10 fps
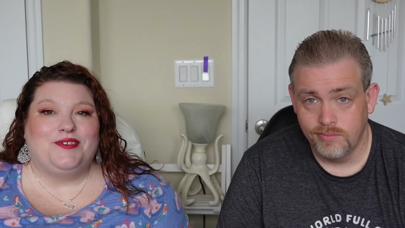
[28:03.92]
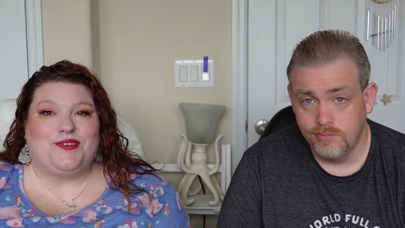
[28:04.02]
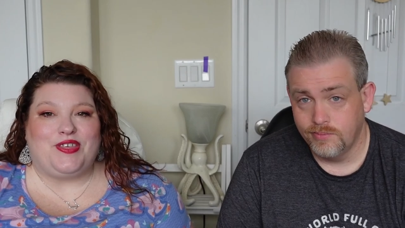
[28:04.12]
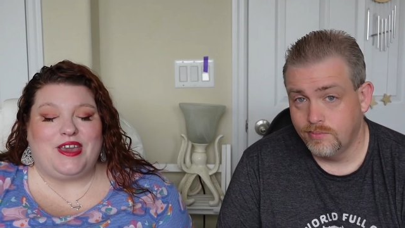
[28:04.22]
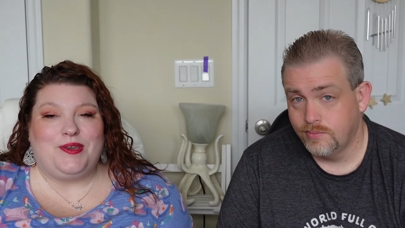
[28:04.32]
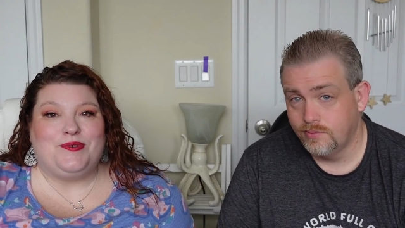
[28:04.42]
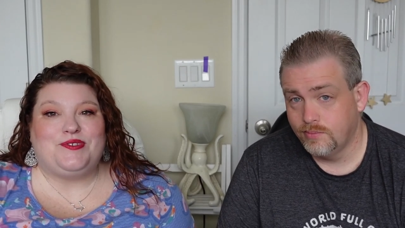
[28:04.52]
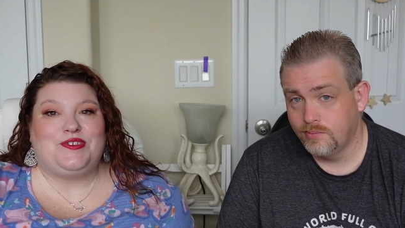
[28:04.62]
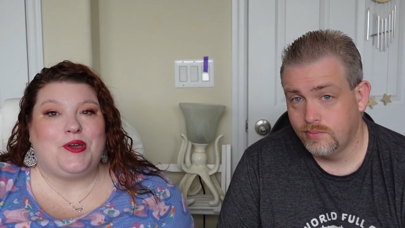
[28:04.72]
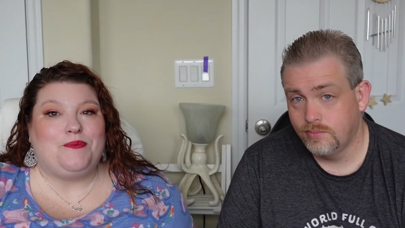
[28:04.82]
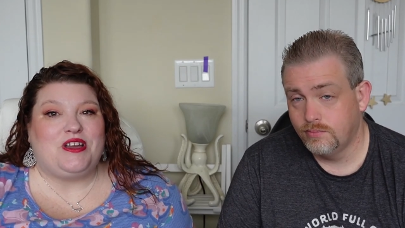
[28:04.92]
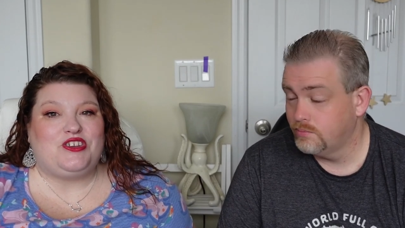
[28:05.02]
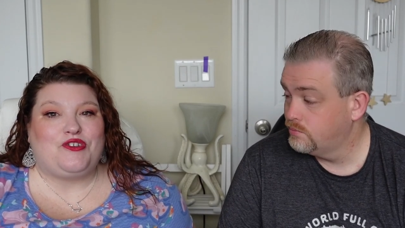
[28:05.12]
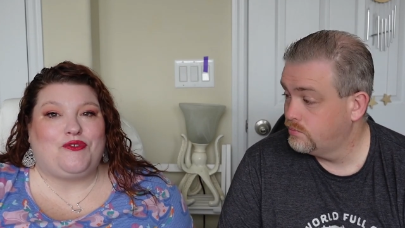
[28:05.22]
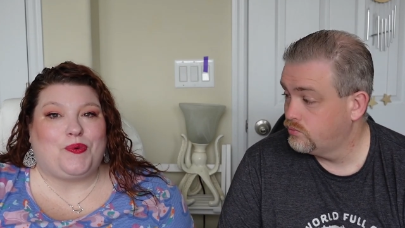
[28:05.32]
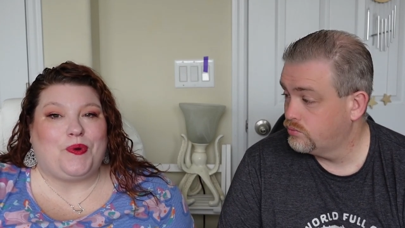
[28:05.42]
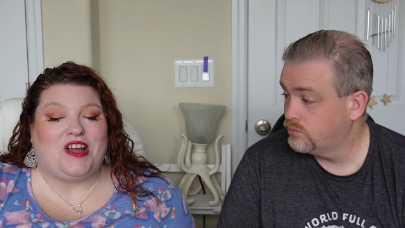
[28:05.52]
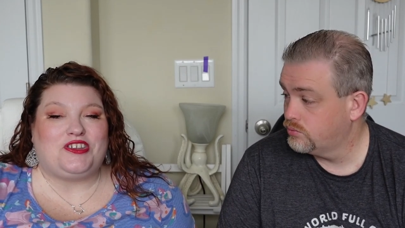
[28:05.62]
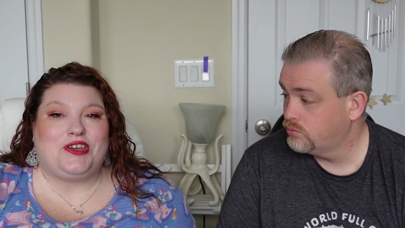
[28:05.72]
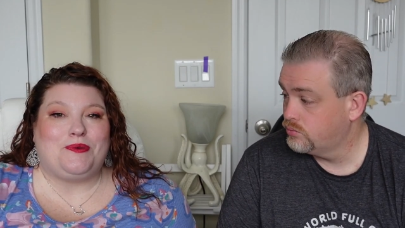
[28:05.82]
Speaker 1: So thank you so much for
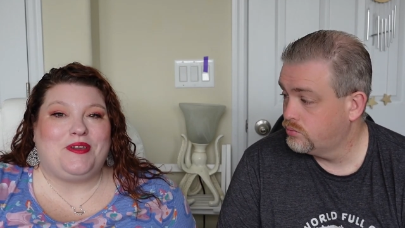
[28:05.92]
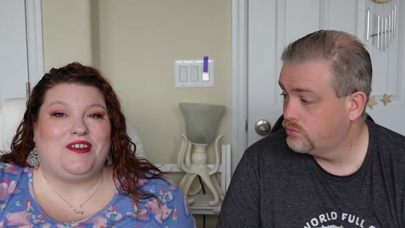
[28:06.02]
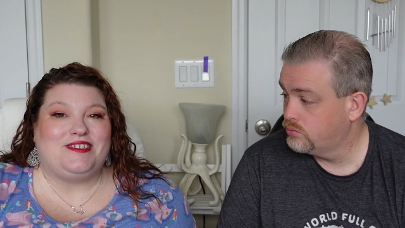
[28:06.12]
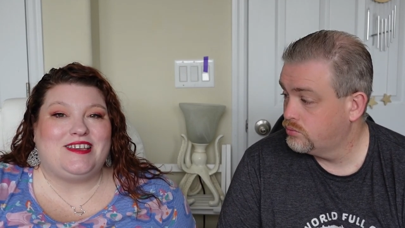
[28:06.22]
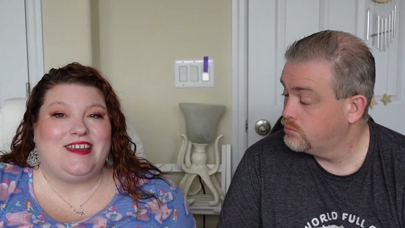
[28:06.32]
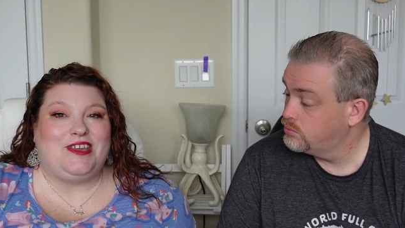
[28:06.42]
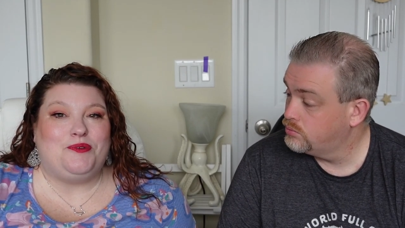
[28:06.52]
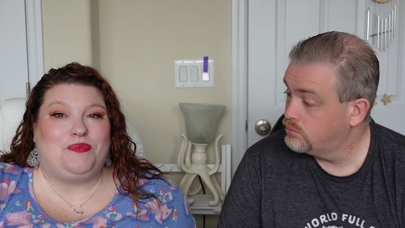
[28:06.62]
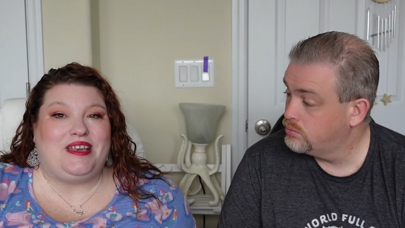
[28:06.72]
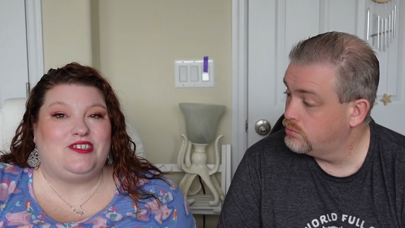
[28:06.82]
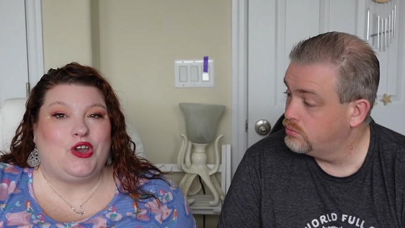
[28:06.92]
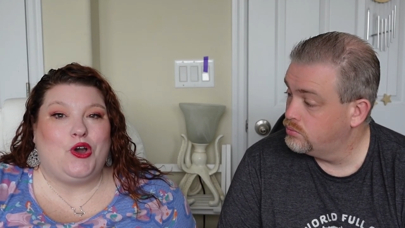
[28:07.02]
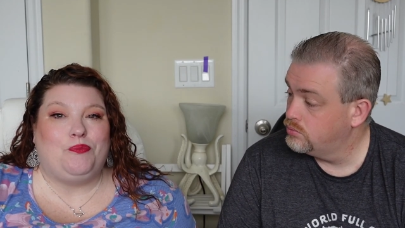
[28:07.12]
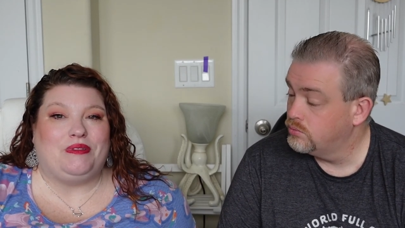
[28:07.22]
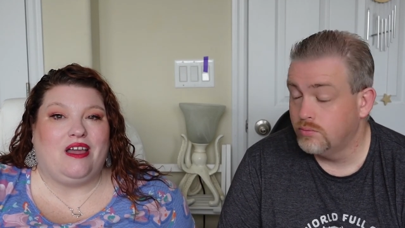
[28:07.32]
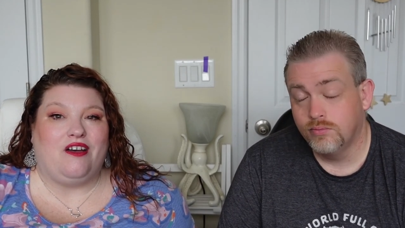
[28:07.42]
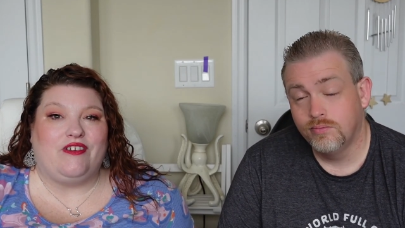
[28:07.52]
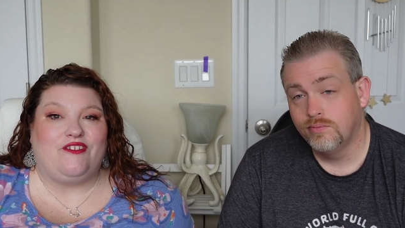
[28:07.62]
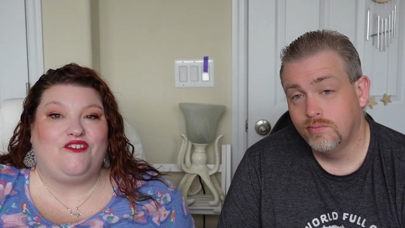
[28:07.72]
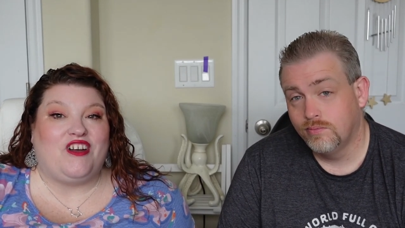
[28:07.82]
watching. We are sending you peace, hope,
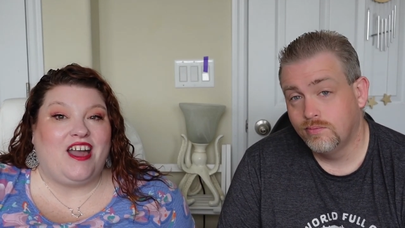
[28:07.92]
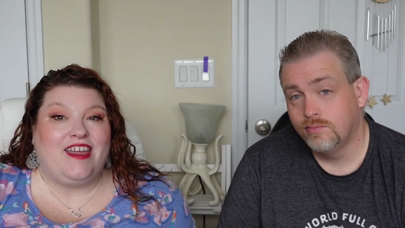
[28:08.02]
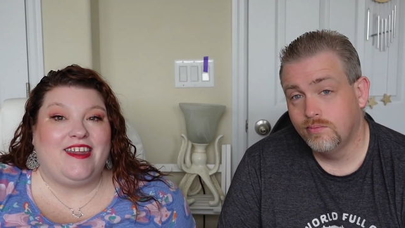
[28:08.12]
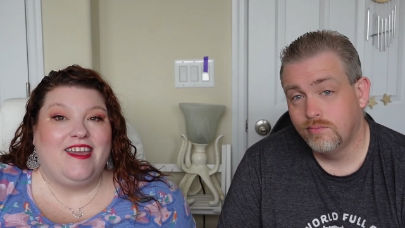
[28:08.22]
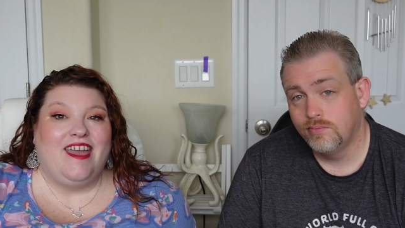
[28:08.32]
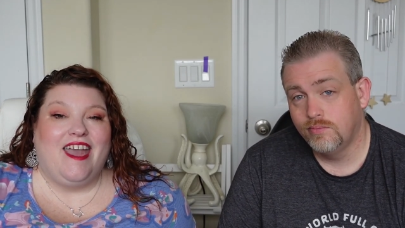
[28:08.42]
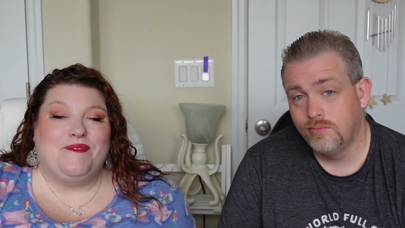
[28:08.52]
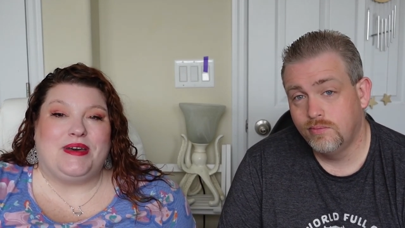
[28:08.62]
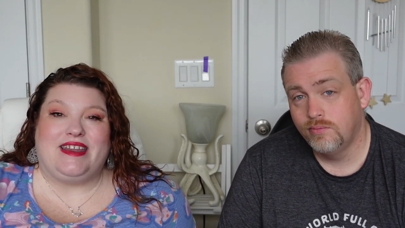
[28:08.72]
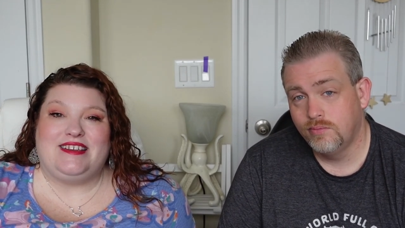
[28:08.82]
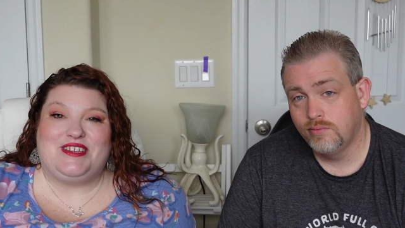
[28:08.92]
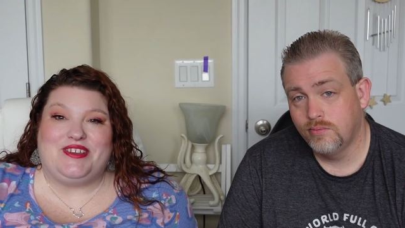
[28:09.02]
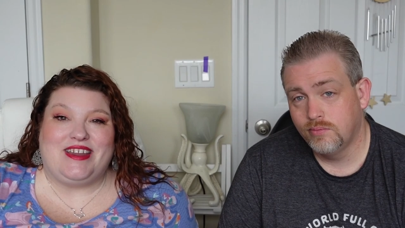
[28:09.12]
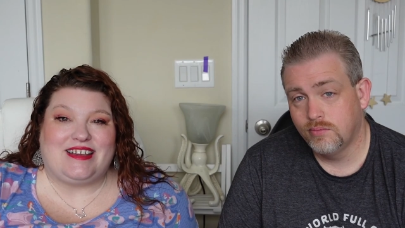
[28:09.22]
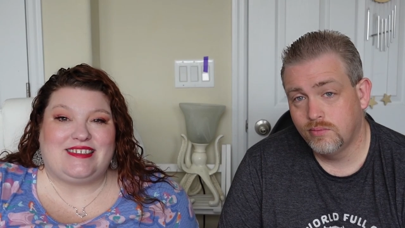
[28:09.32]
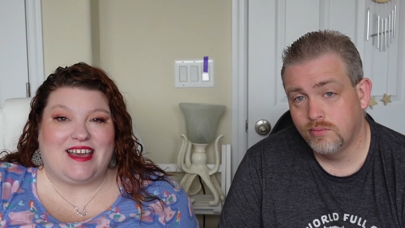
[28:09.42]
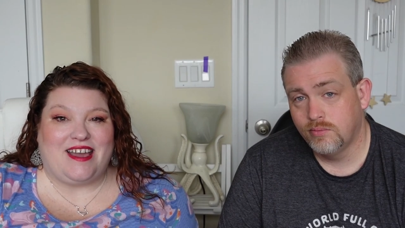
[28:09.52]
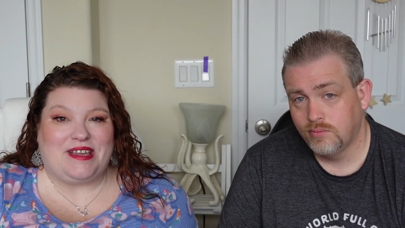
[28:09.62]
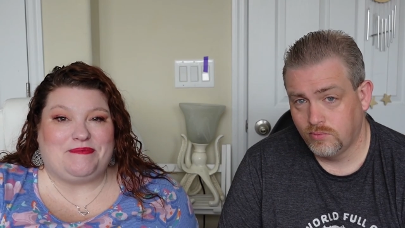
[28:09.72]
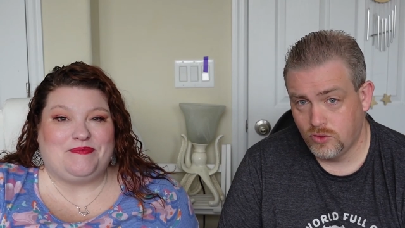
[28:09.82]
love, and fun. But until next
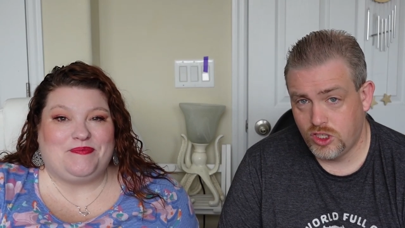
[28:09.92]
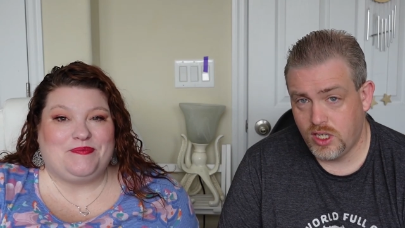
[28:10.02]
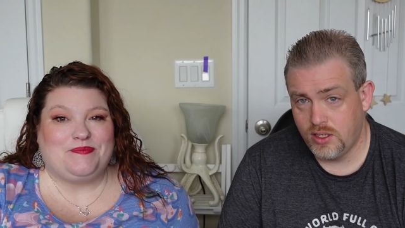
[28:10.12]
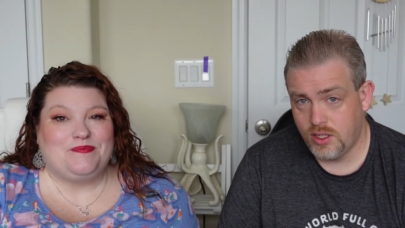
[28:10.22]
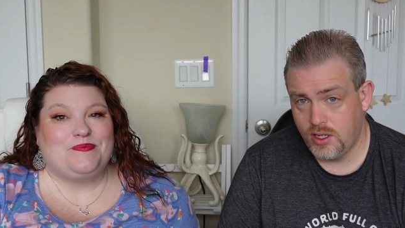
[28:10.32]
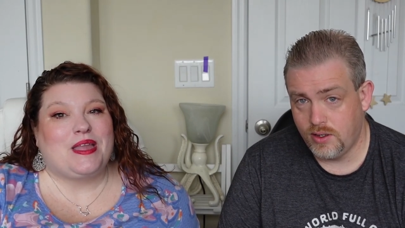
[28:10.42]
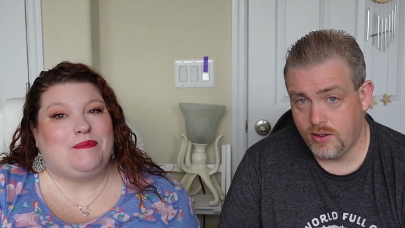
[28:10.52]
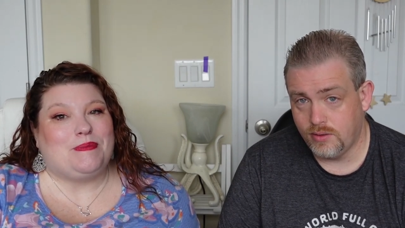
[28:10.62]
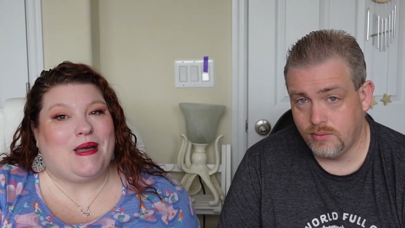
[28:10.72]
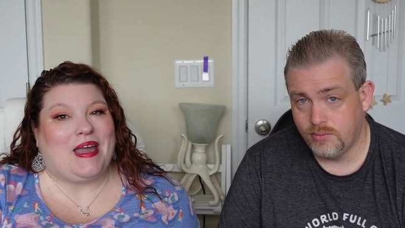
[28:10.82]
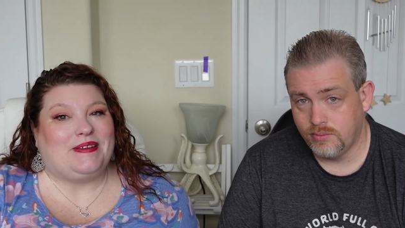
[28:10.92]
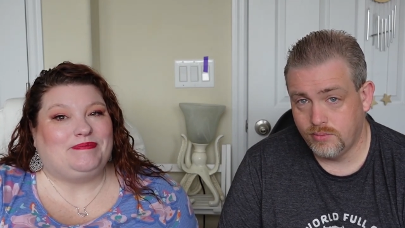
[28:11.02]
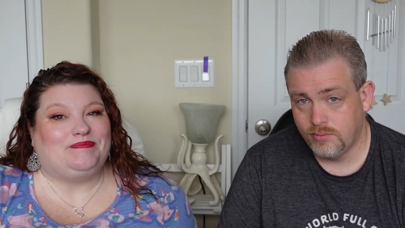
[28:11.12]
time, stay zany. Bye bye.